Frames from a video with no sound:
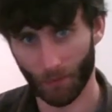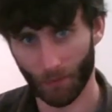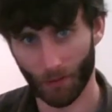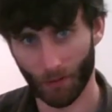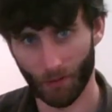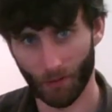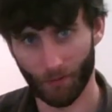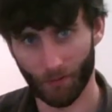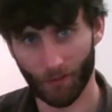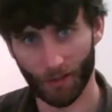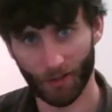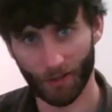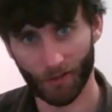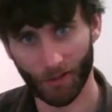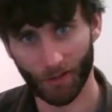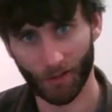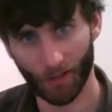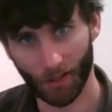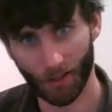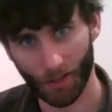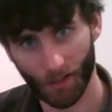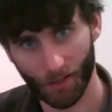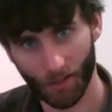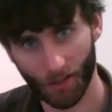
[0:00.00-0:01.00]

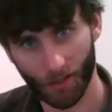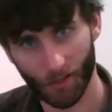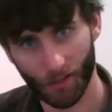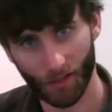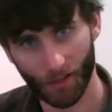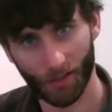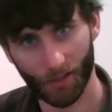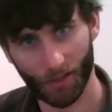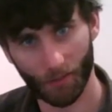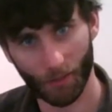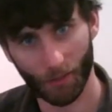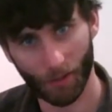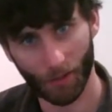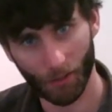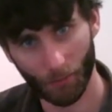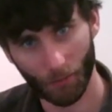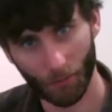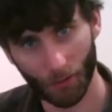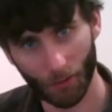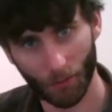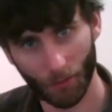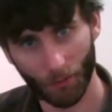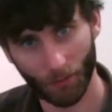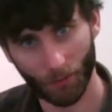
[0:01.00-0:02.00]
eventually it'll become
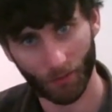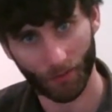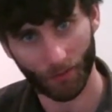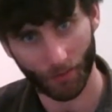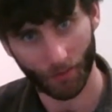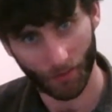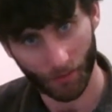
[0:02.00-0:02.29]
loose.